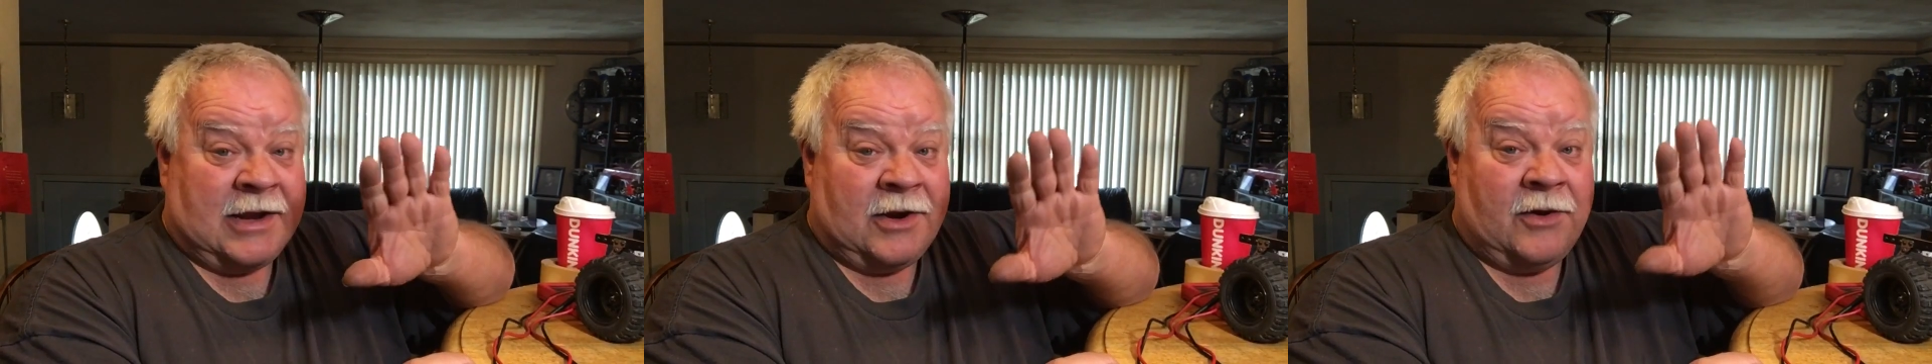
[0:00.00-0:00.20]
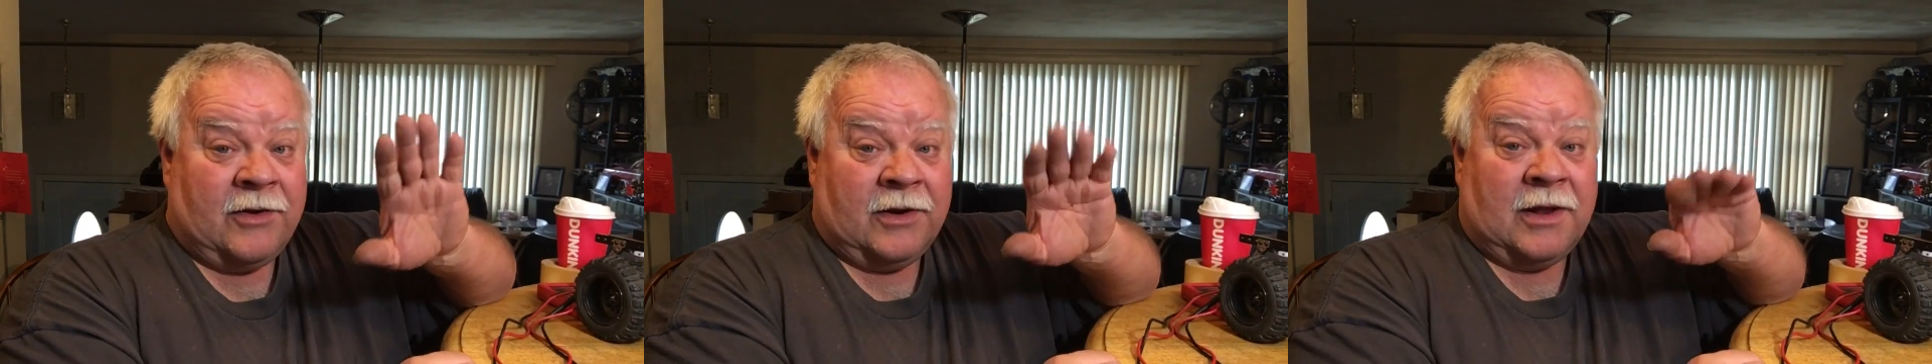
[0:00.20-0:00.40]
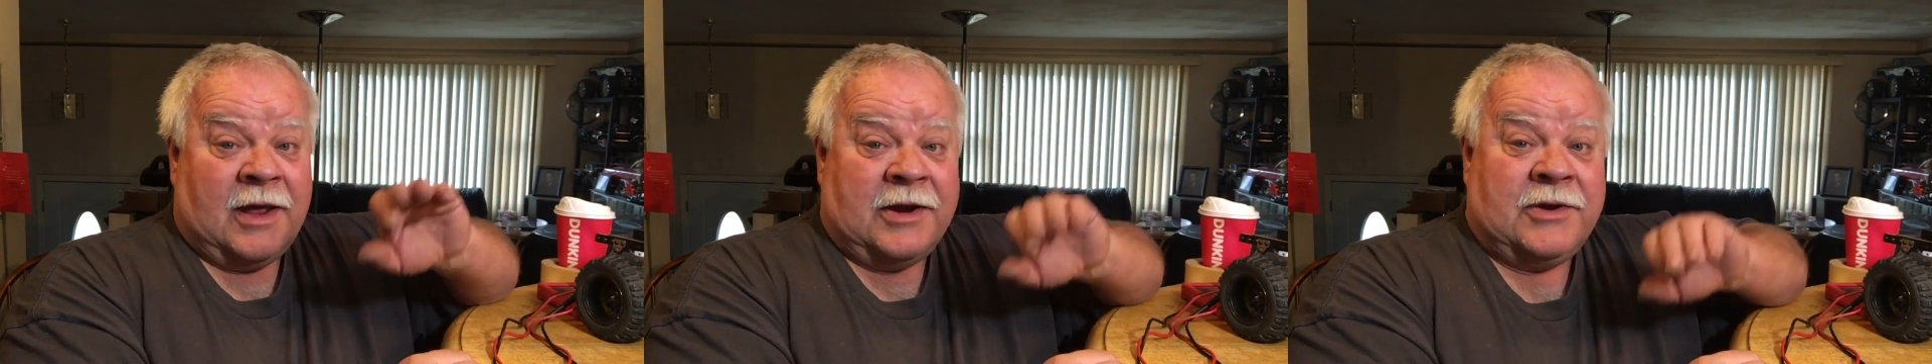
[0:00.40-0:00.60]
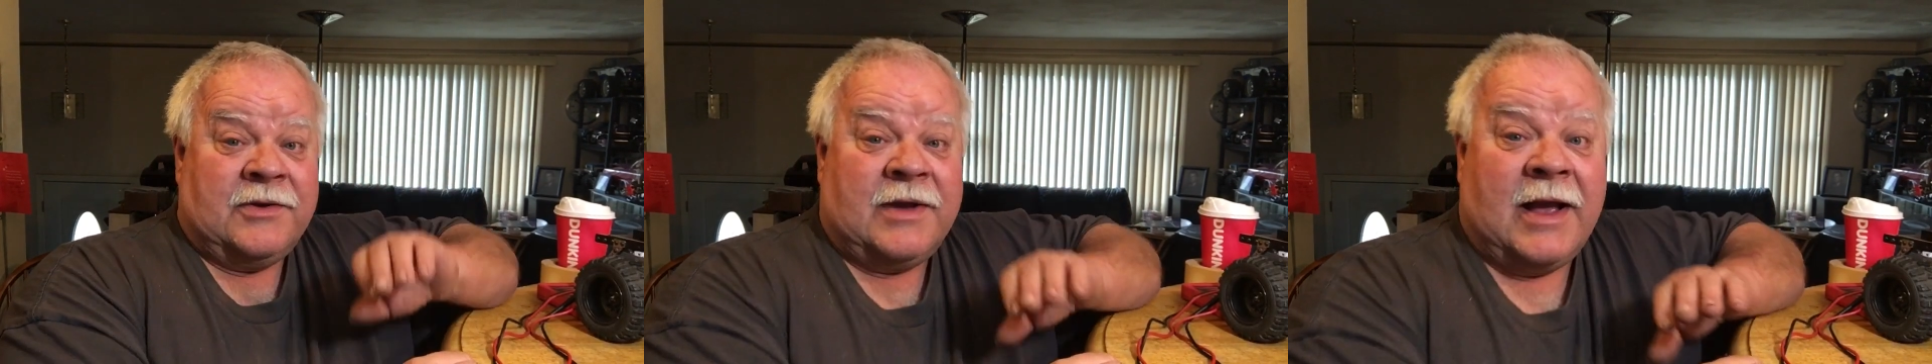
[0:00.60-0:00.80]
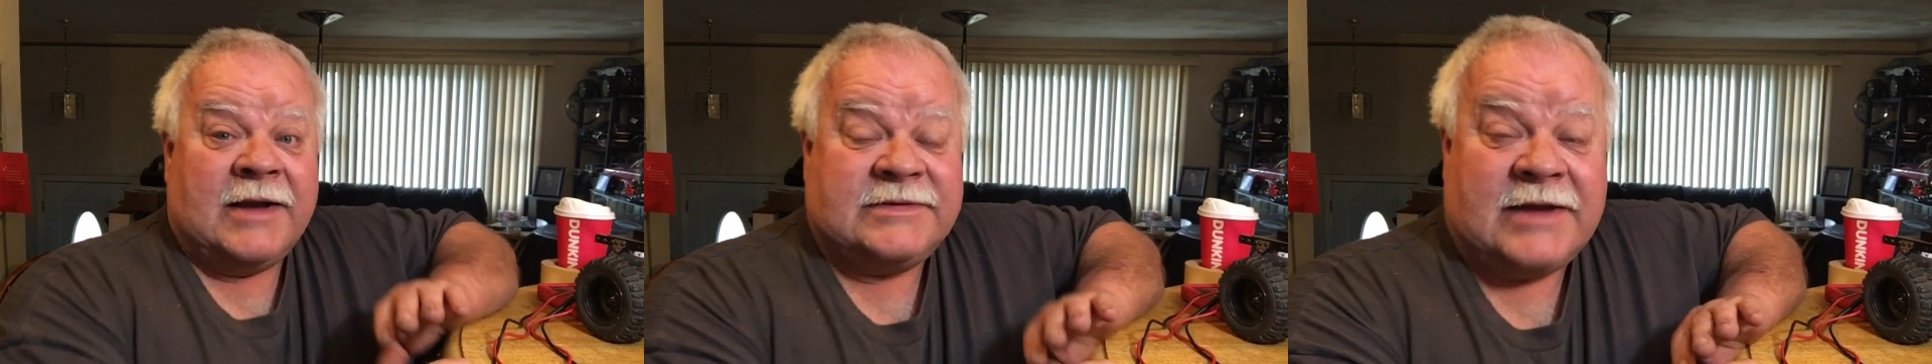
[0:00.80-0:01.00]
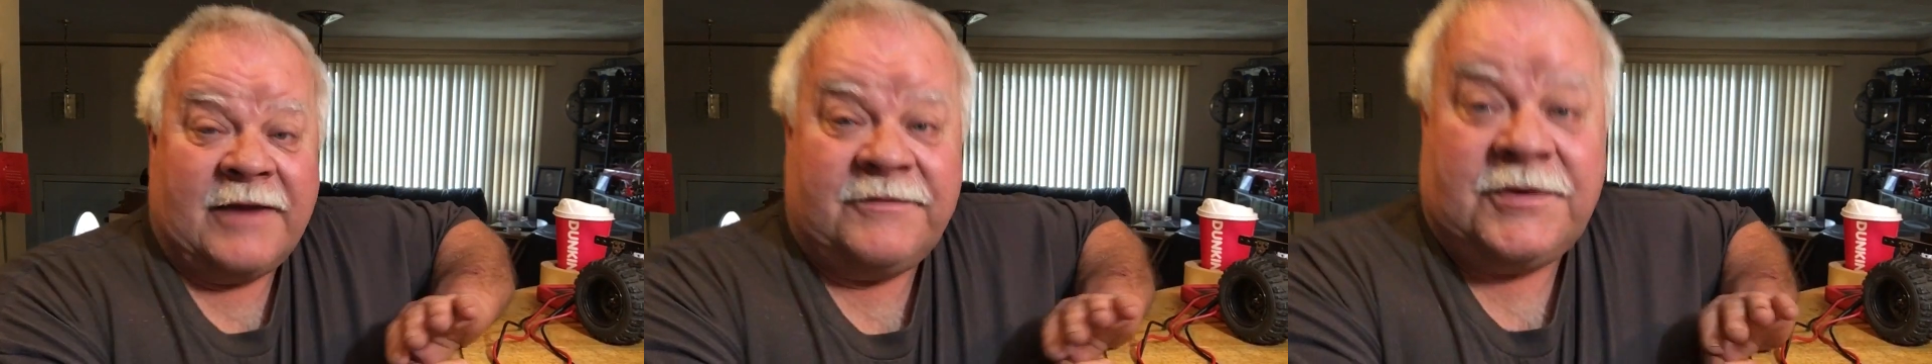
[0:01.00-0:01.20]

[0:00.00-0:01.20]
know a lot of you guys have